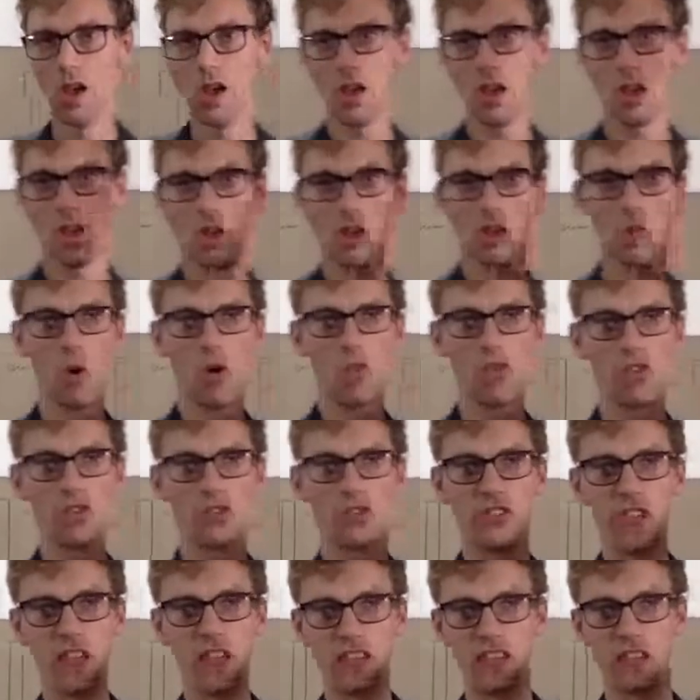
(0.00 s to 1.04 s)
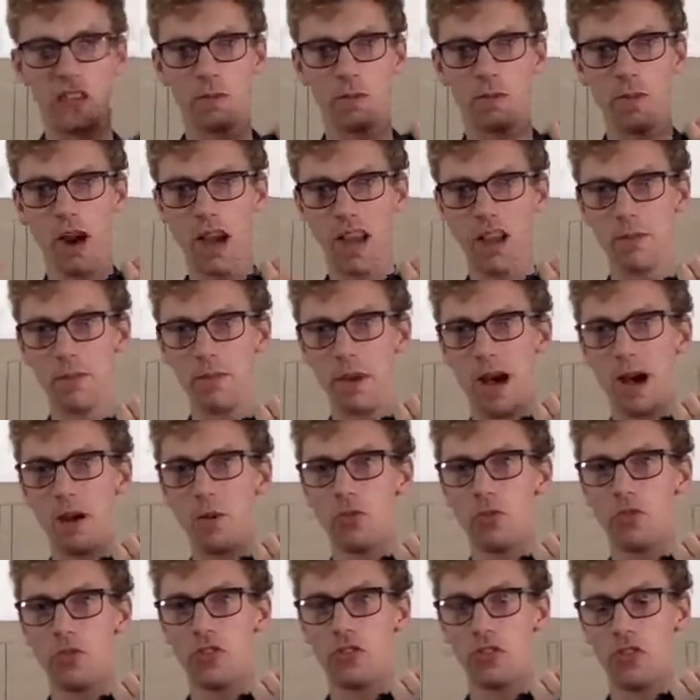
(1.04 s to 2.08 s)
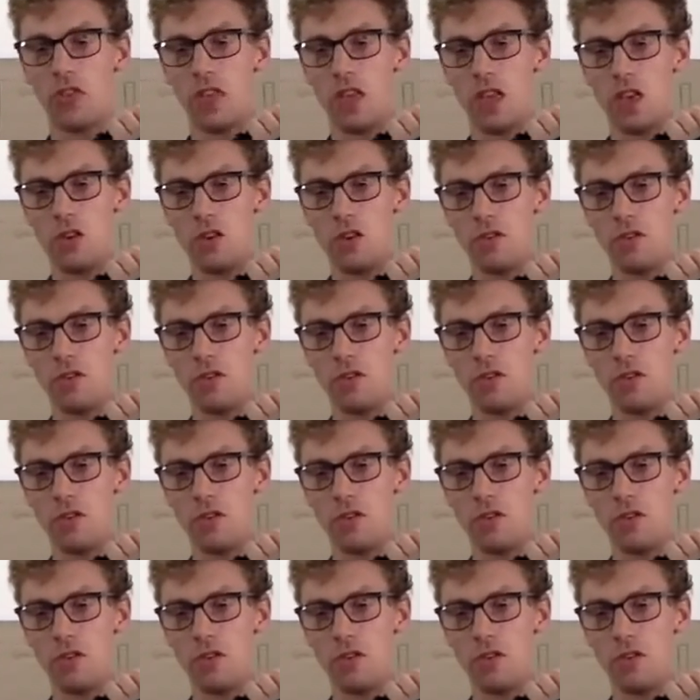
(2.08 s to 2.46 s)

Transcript: You want disc brake mounts so that you